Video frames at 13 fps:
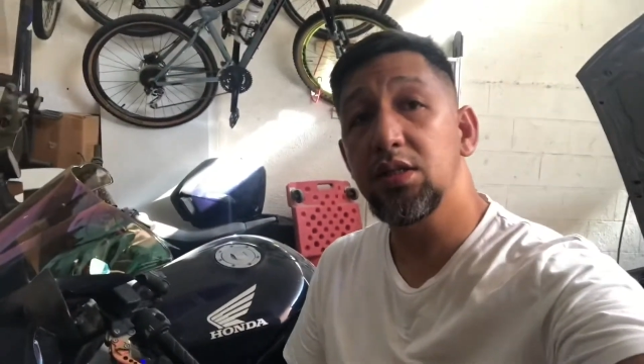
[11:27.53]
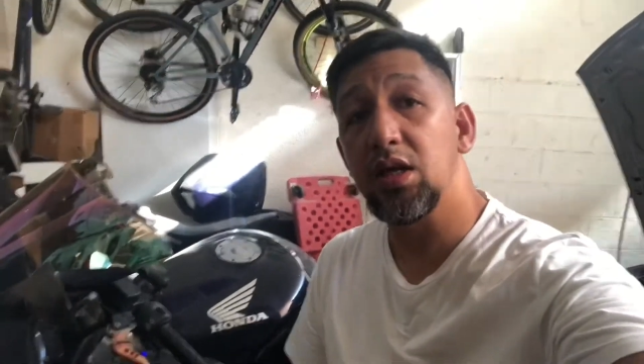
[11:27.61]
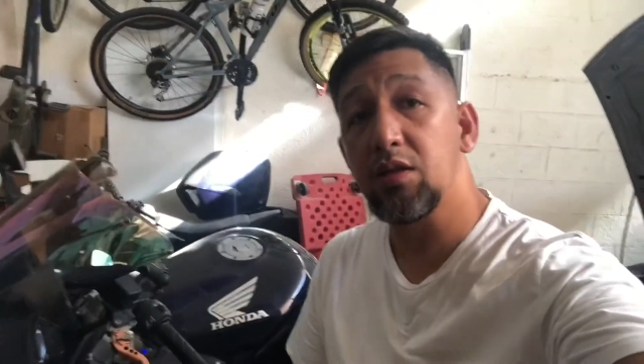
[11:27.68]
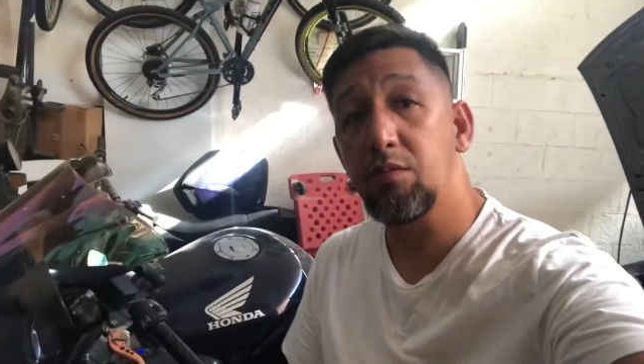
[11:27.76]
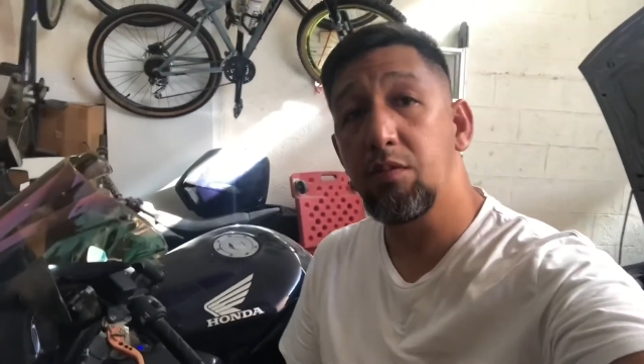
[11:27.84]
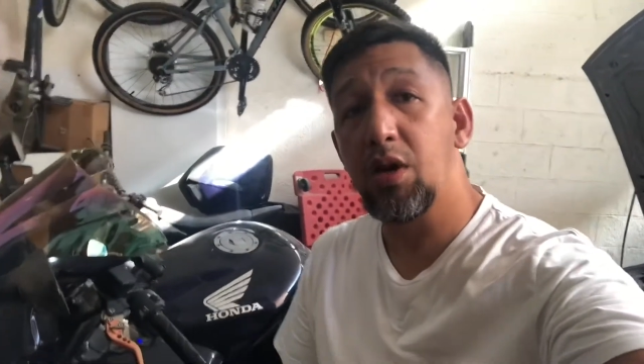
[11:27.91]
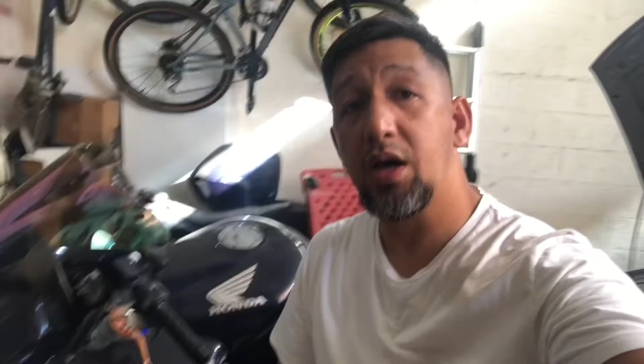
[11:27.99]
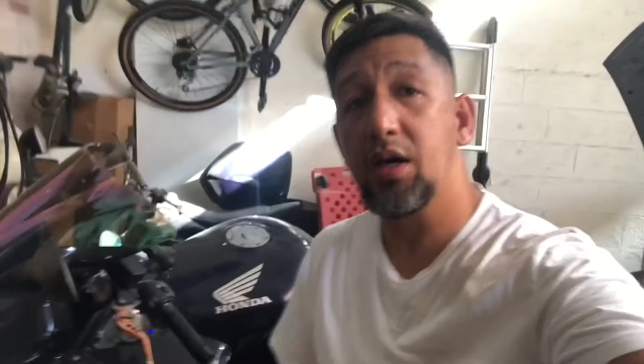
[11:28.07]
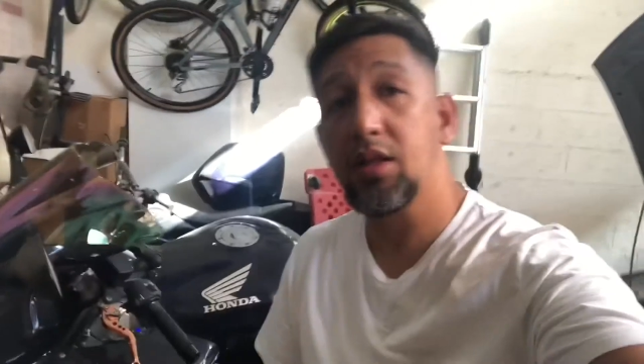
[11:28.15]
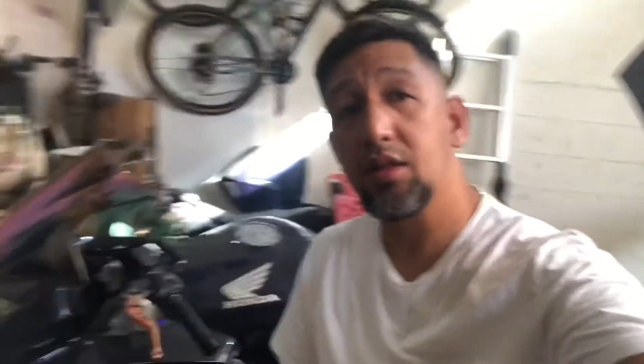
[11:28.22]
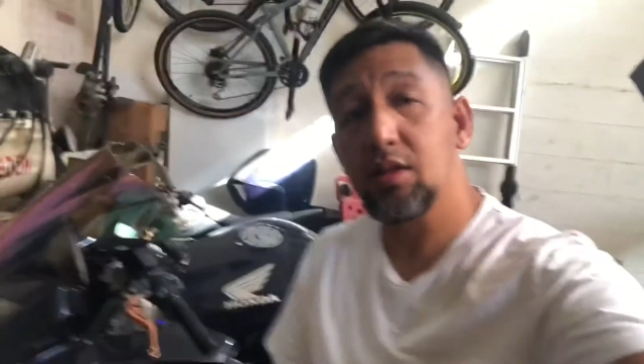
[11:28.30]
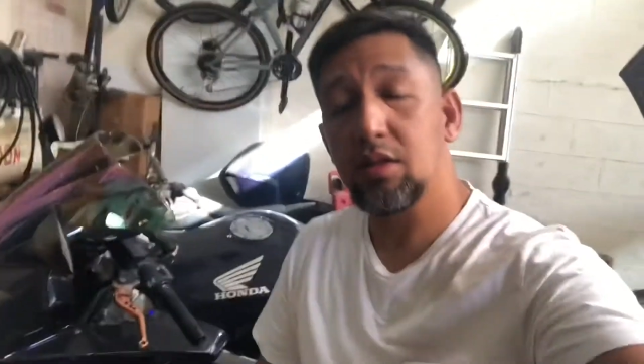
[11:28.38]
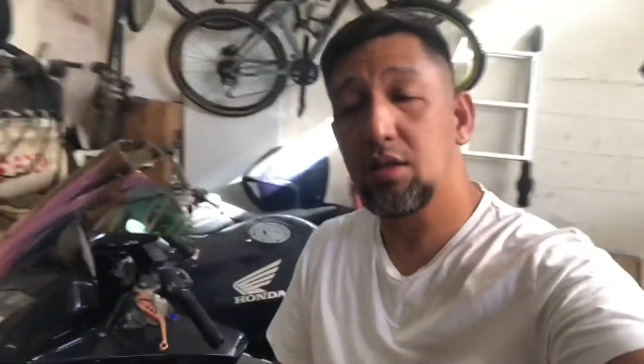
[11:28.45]
It might
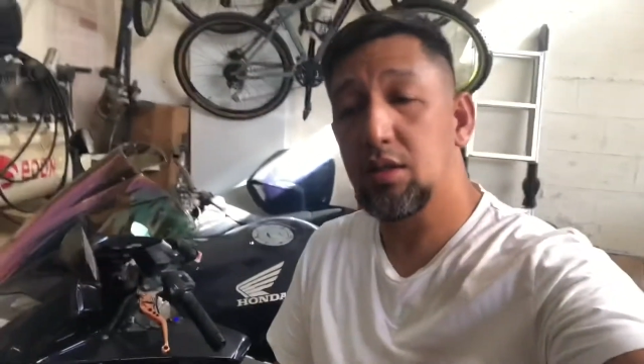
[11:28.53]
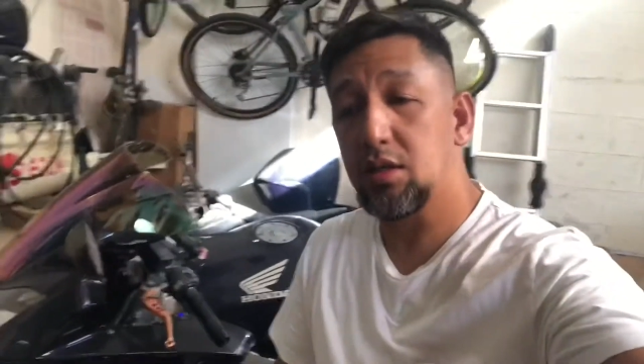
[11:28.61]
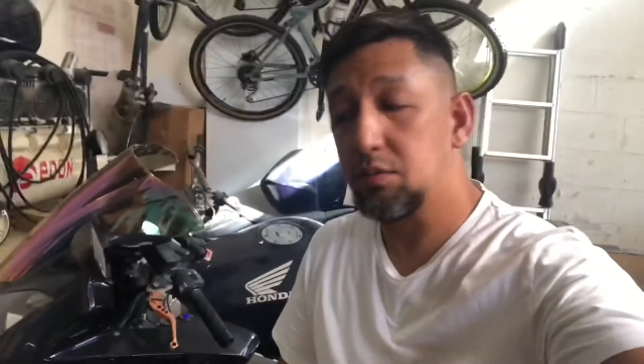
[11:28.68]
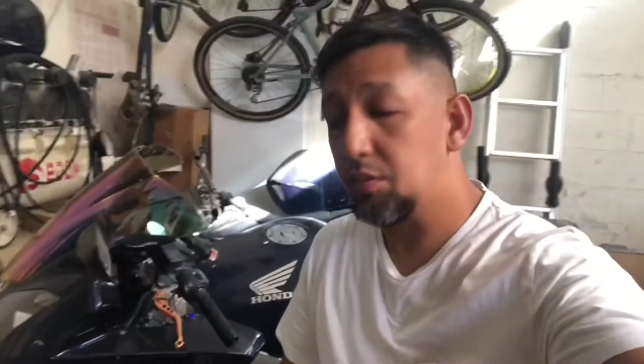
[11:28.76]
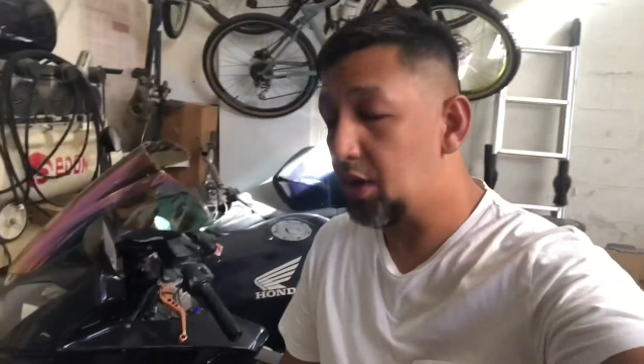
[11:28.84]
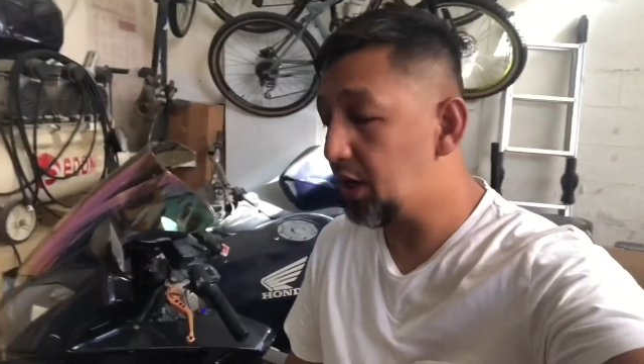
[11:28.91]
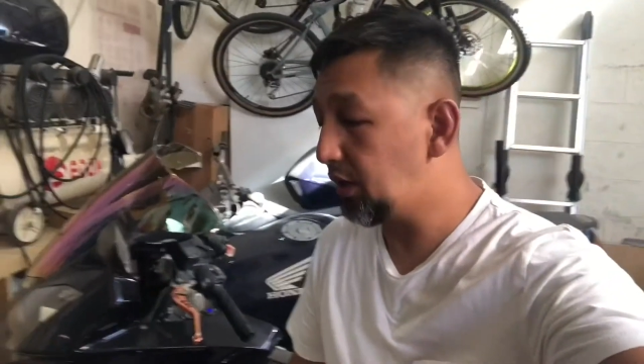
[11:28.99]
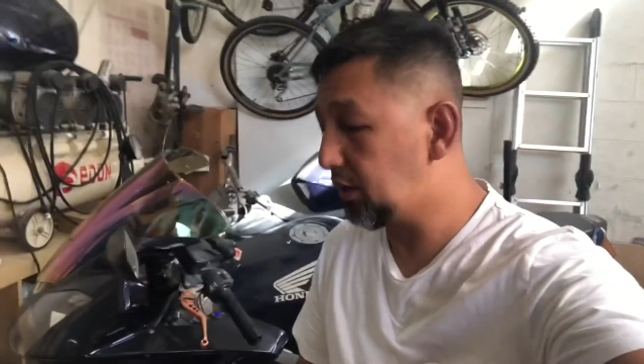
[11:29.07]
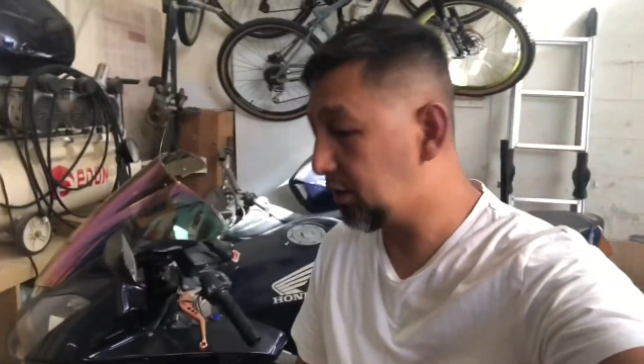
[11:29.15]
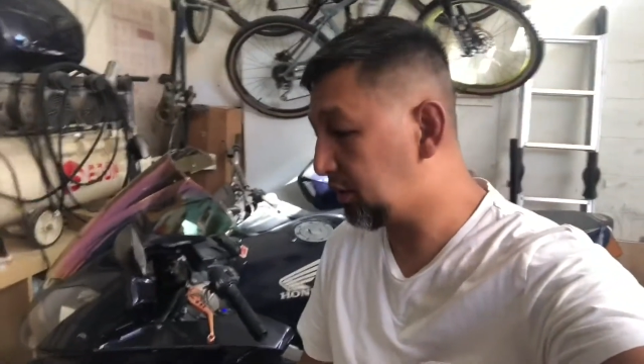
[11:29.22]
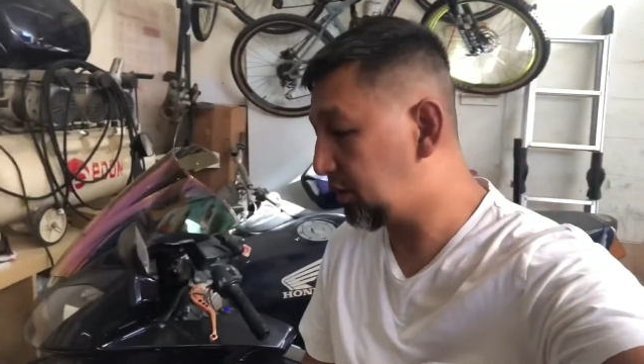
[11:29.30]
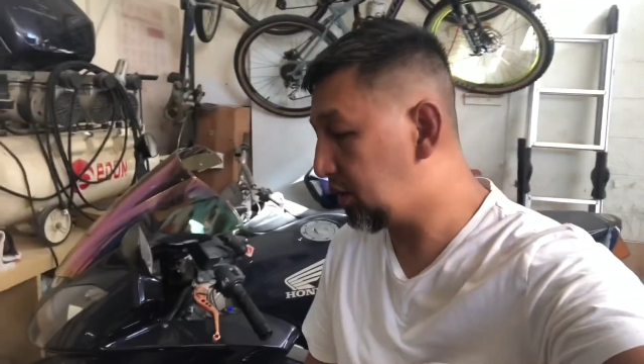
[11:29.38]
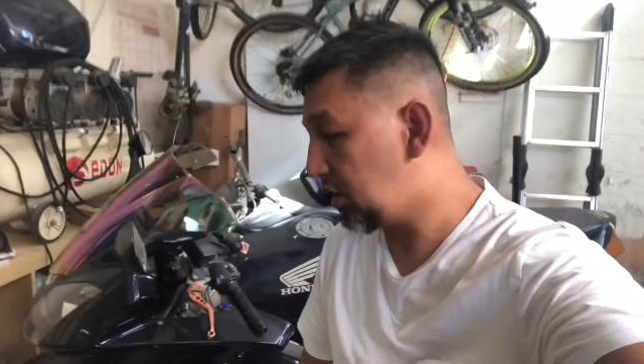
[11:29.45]

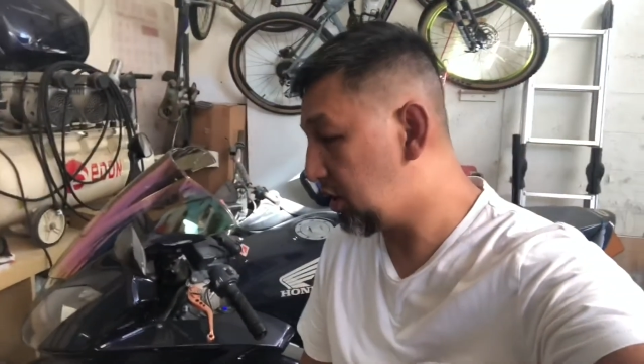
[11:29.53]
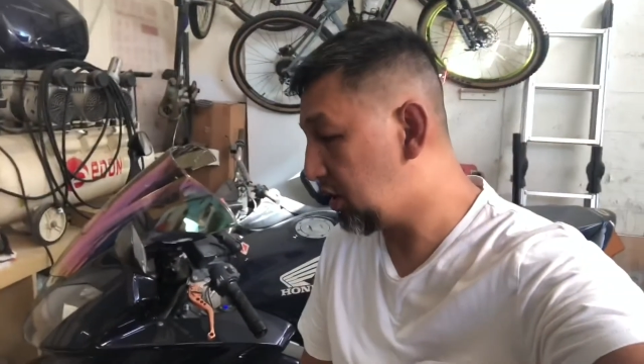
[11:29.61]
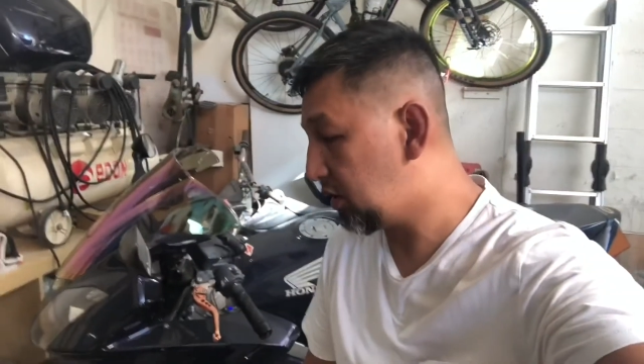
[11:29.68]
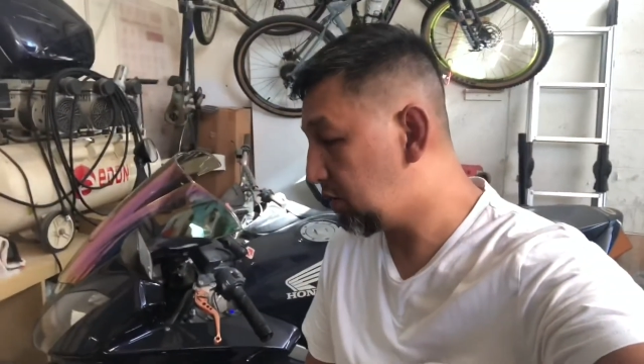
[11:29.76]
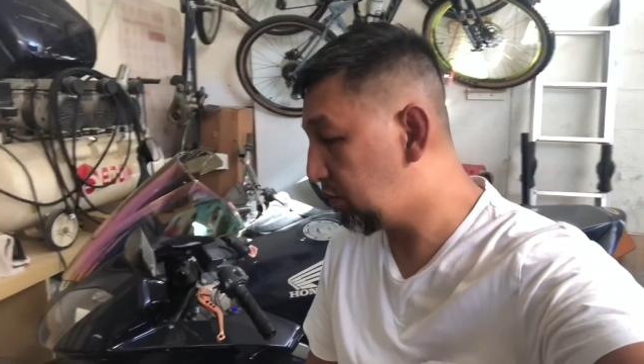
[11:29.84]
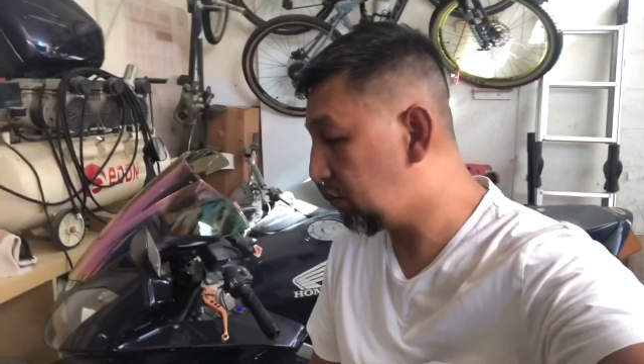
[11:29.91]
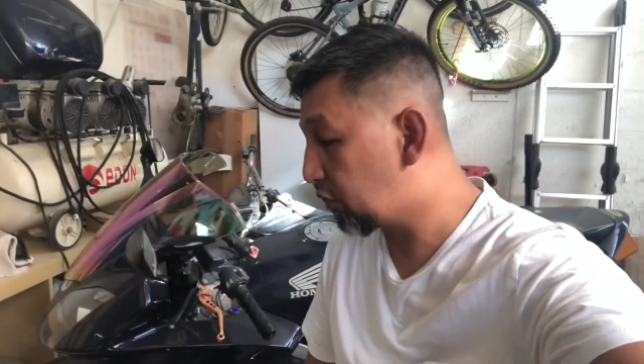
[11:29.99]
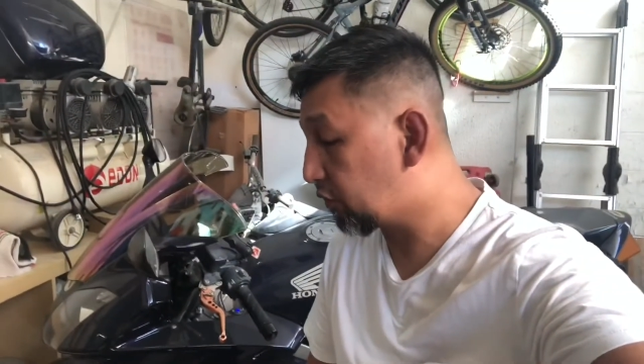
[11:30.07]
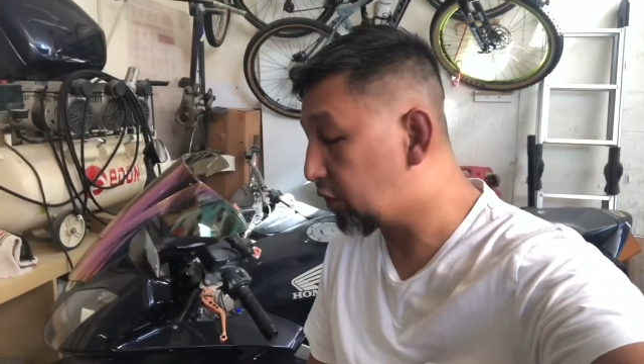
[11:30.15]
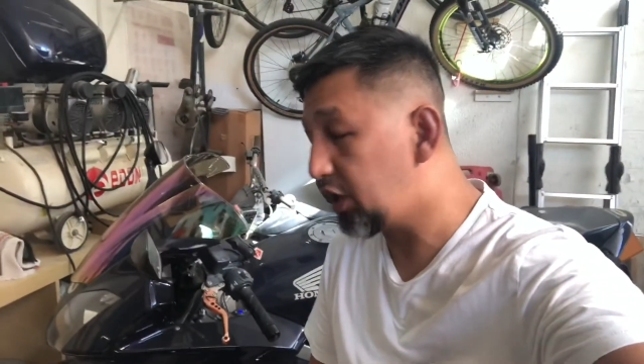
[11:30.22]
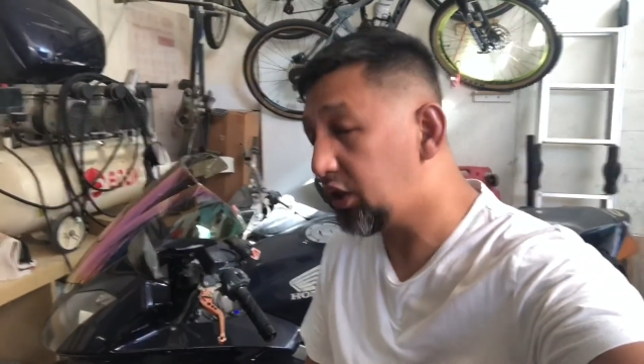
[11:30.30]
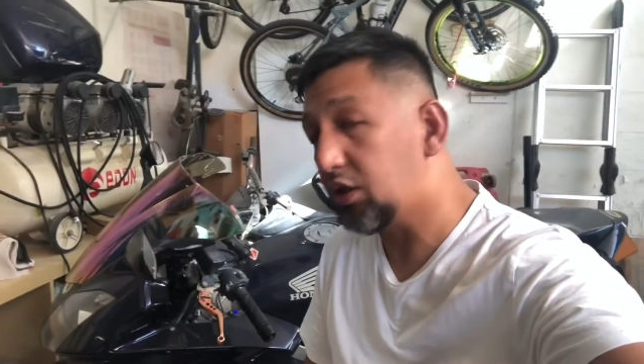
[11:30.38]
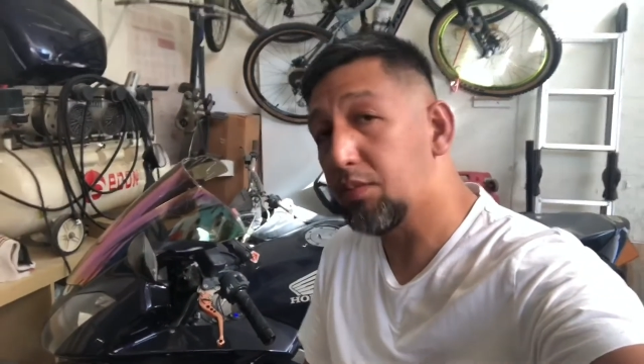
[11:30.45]
overheat